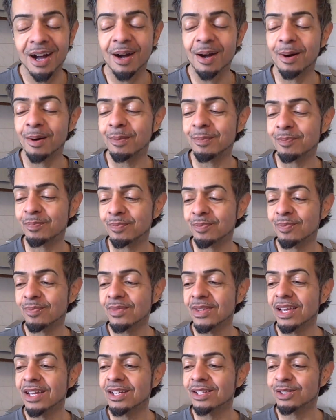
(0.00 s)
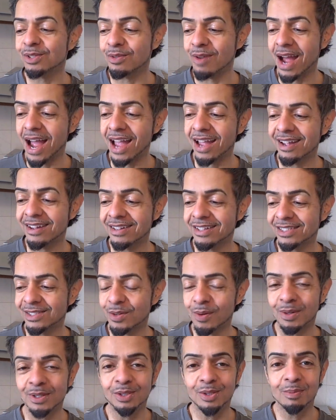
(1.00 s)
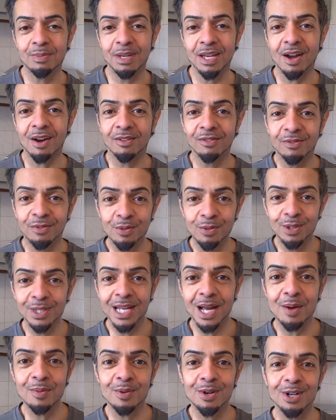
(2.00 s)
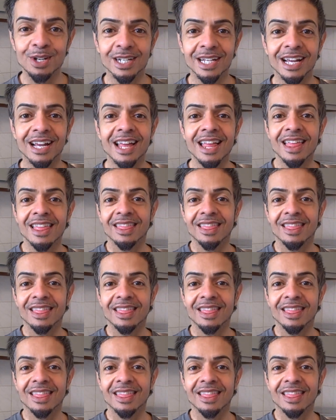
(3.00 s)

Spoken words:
Soraya is going to be on Food Network